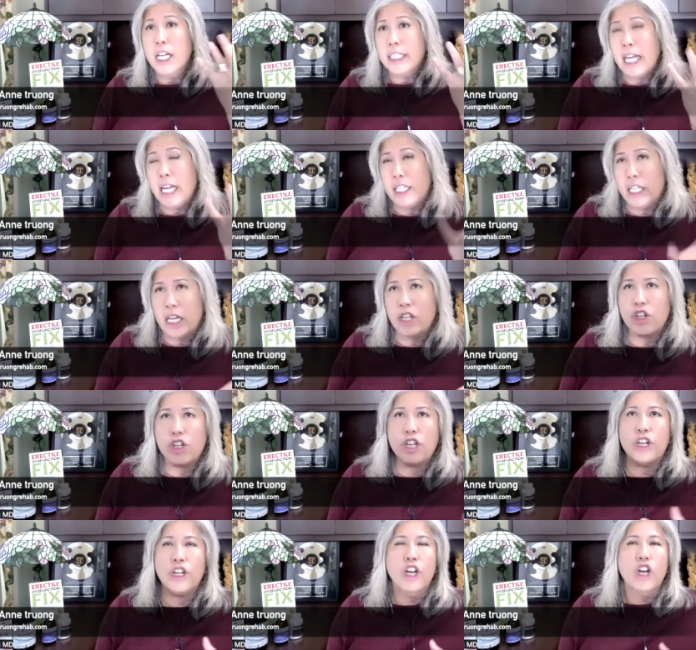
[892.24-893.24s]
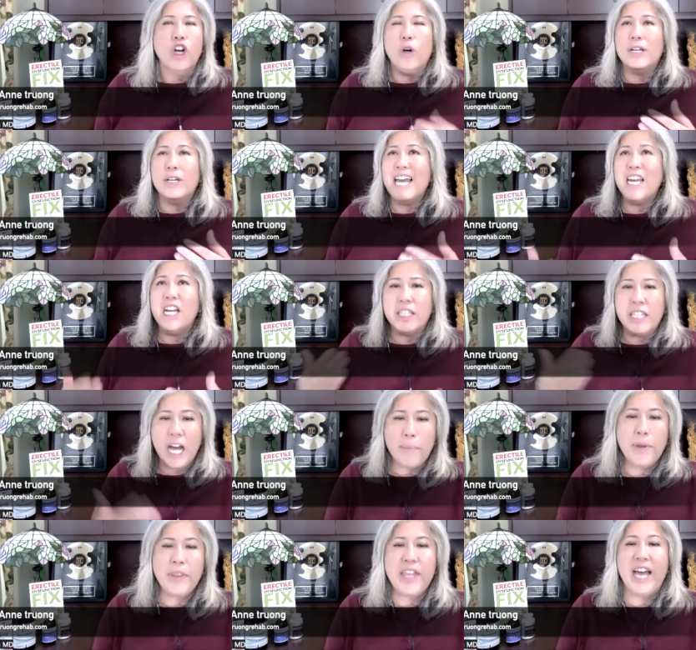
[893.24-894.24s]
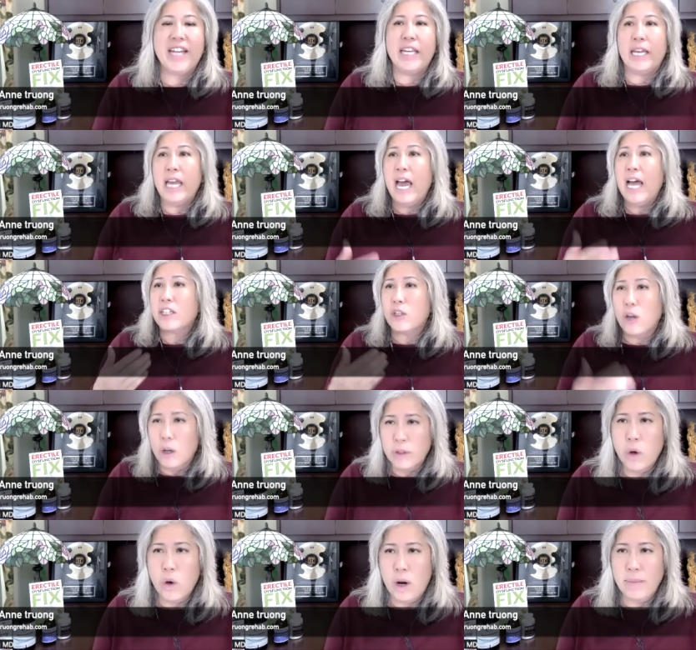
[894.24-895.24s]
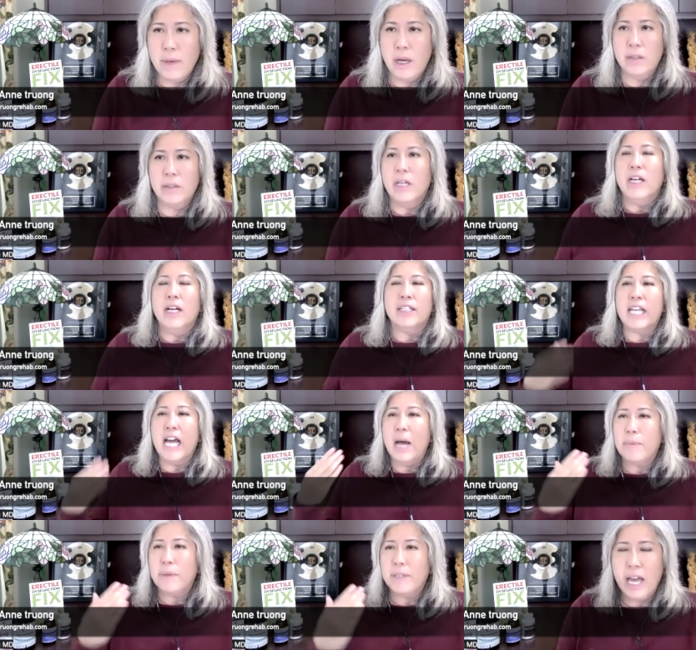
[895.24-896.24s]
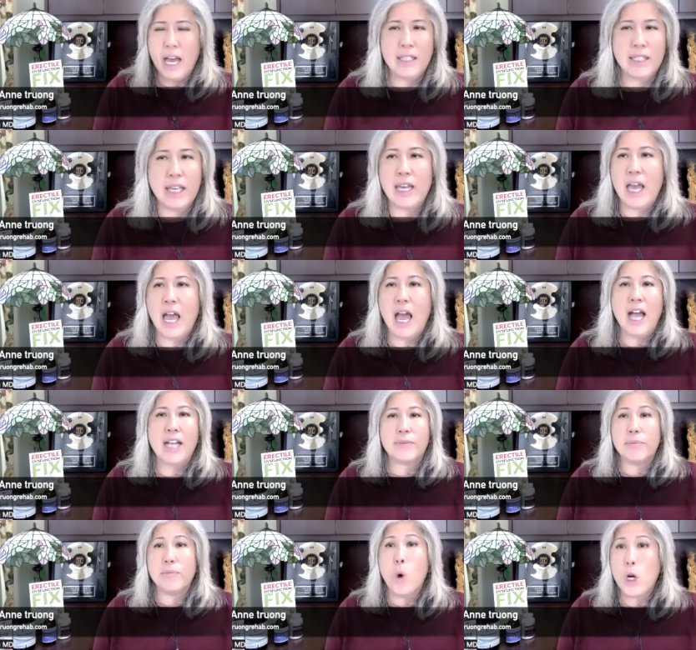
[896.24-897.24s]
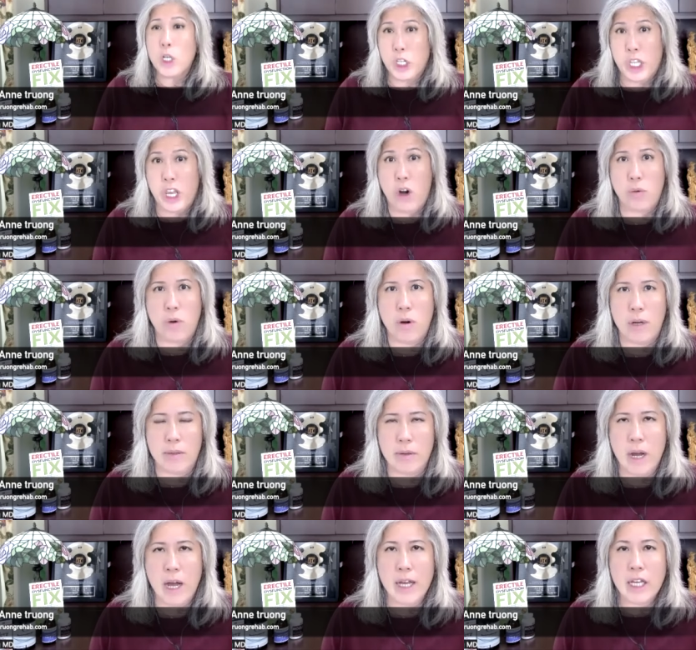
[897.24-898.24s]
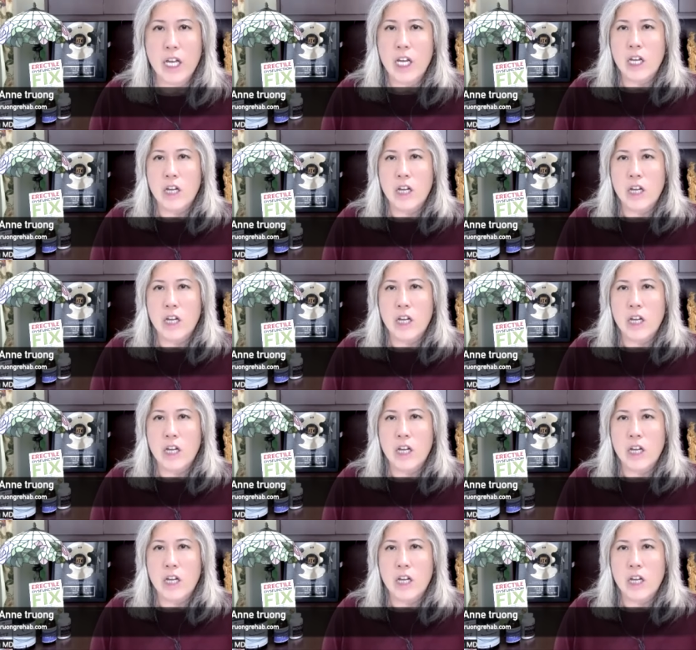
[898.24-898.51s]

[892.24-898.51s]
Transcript: than they should. Or then on top of that, they add growth hormone. On top of that, they add more steroid, right?